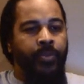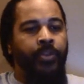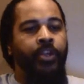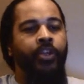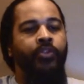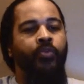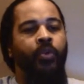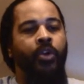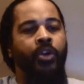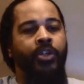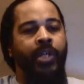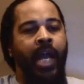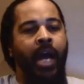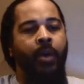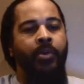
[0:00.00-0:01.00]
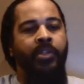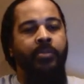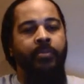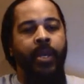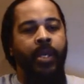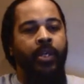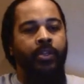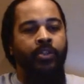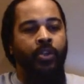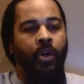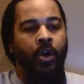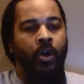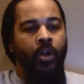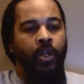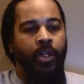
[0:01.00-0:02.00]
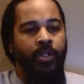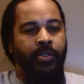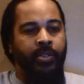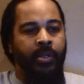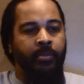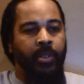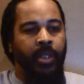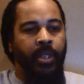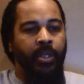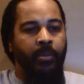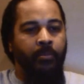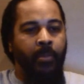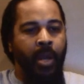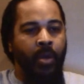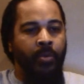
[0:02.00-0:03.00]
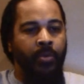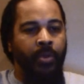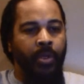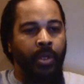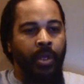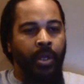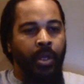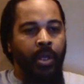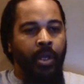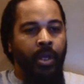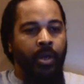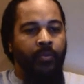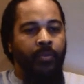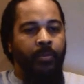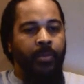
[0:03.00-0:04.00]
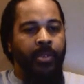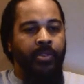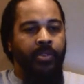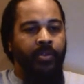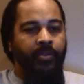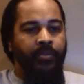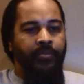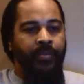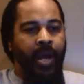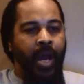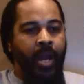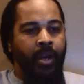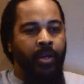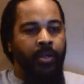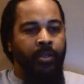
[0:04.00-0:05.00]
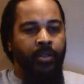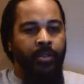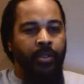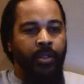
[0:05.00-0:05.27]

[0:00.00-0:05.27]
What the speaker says: "These words Yahweh spake unto all the assembly in the mount of the midst of the fire,